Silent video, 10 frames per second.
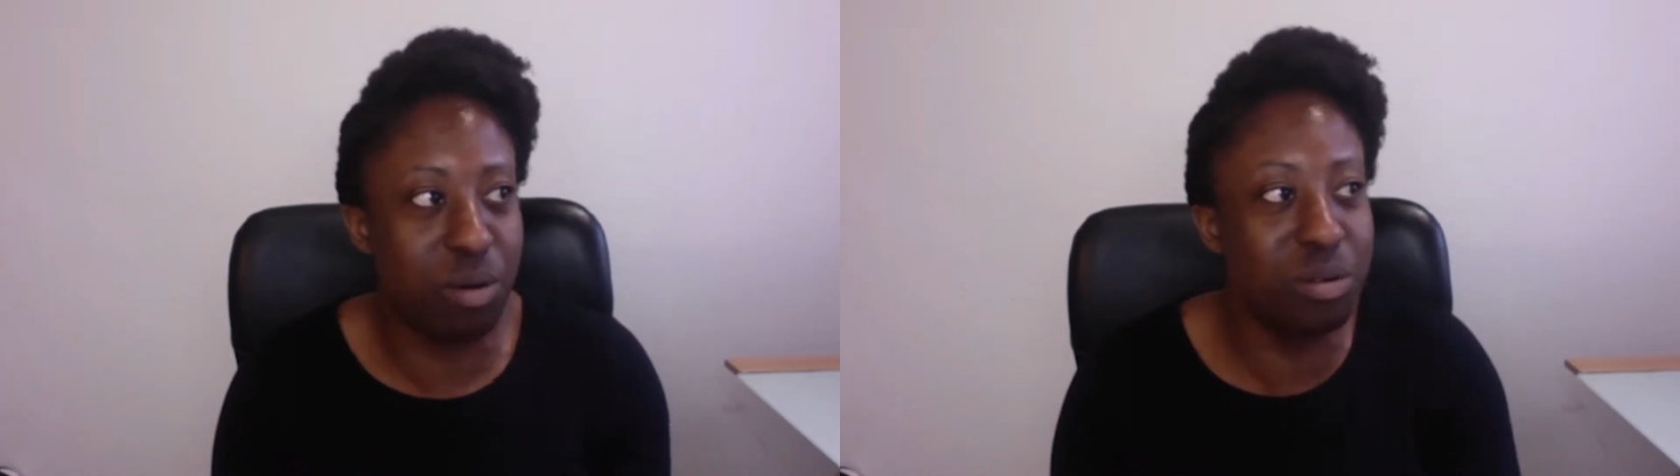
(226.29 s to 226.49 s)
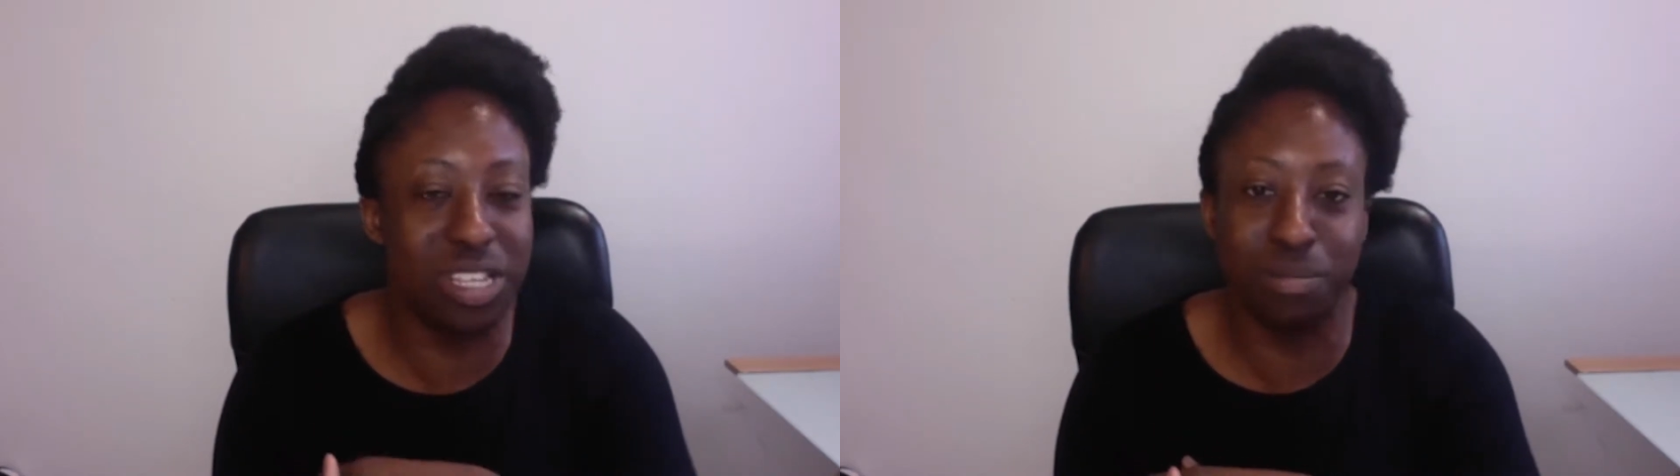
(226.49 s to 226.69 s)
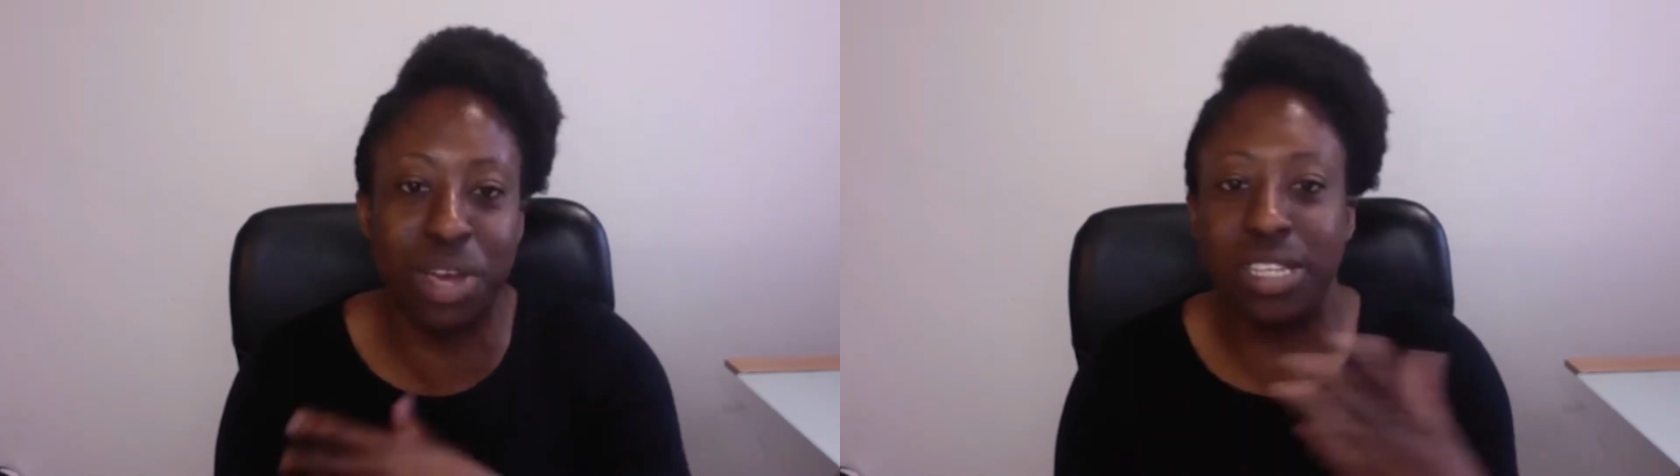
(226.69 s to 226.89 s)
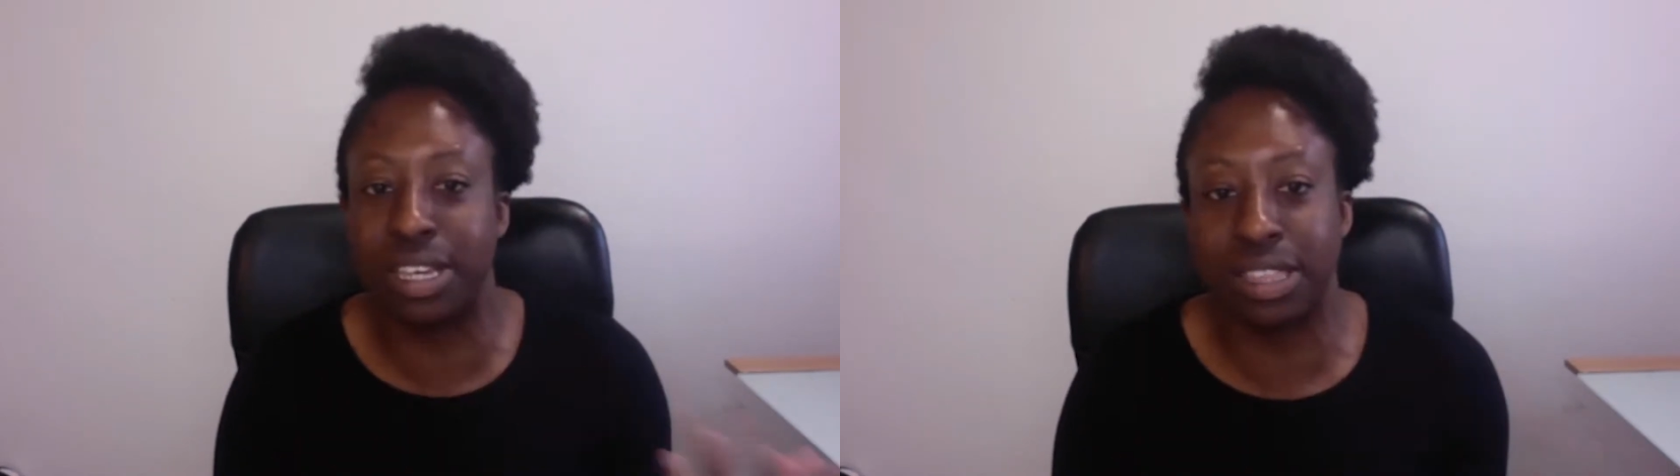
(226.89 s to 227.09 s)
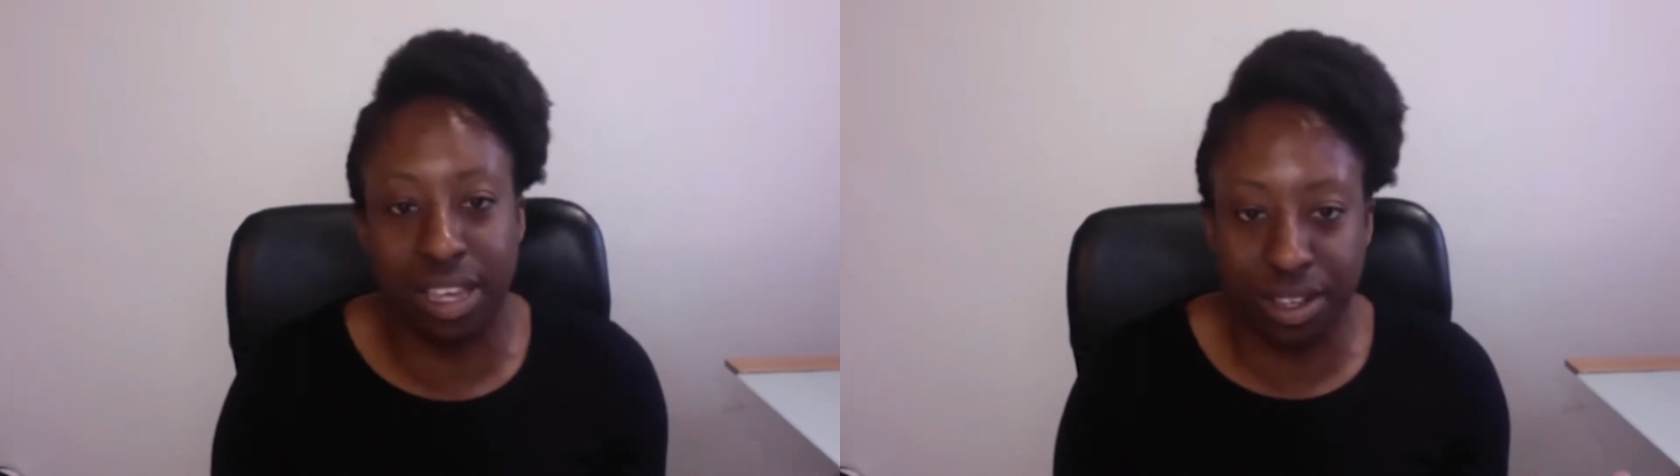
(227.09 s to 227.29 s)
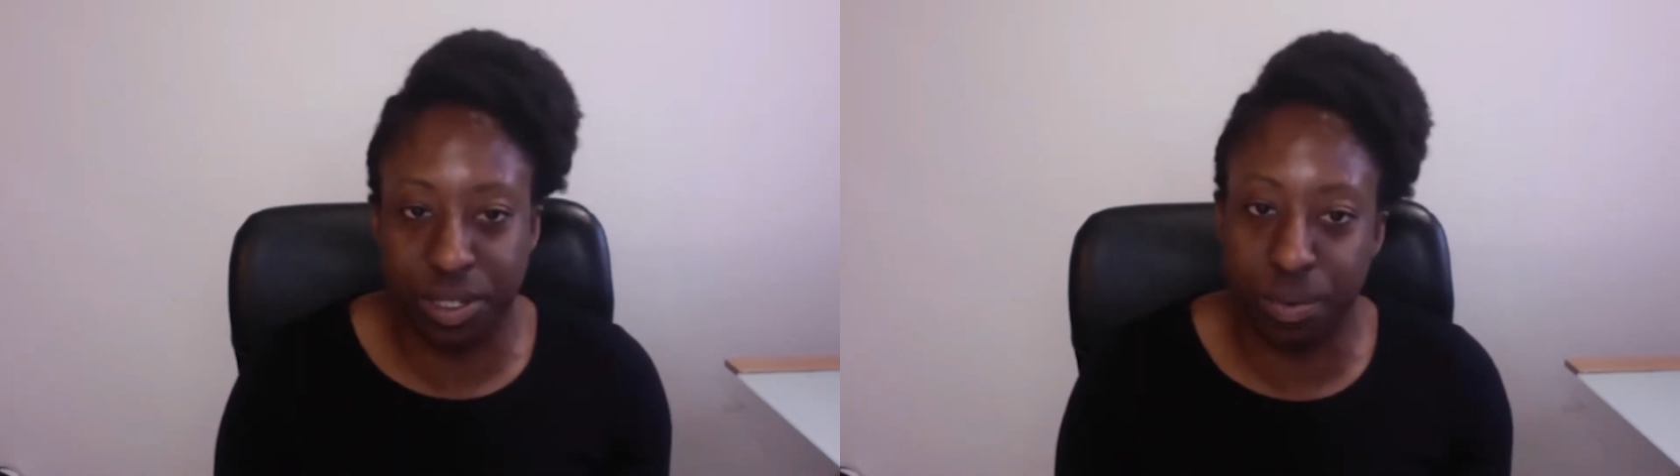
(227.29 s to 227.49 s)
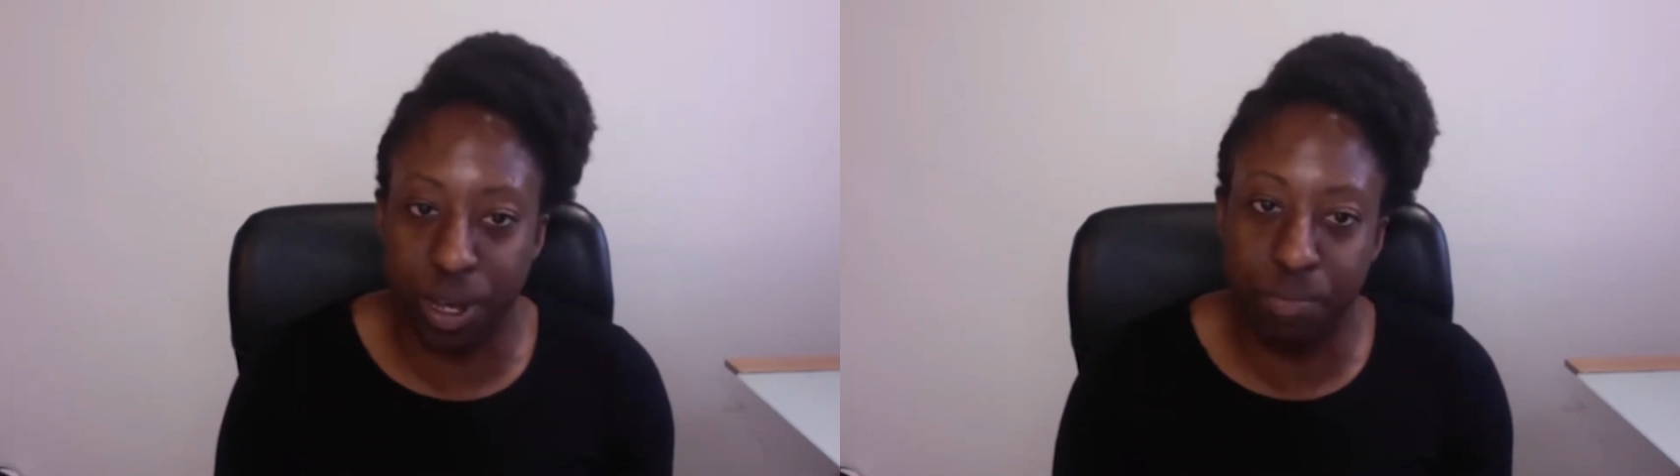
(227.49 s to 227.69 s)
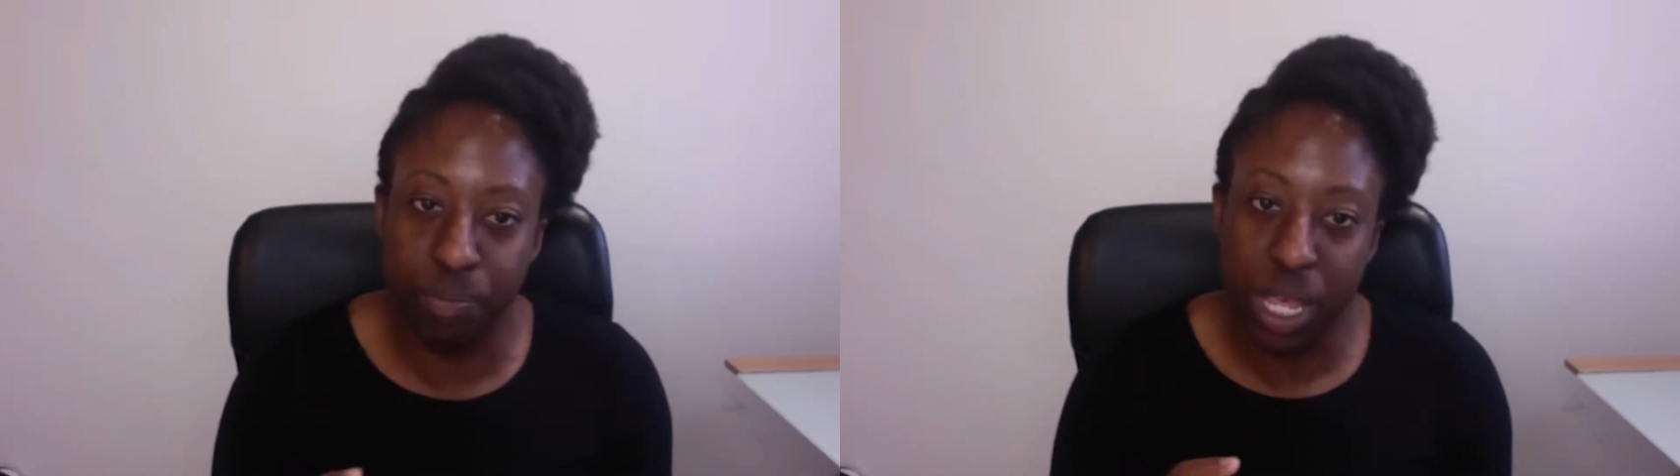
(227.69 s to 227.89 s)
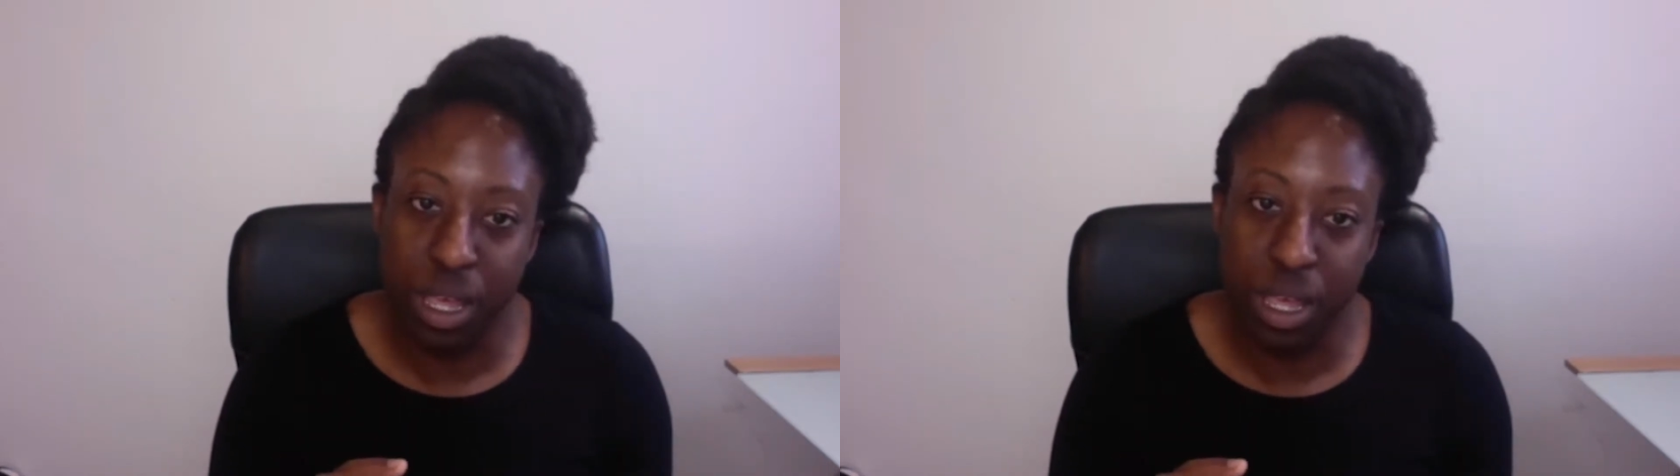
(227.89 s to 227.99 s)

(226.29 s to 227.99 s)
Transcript: All these amazing things, but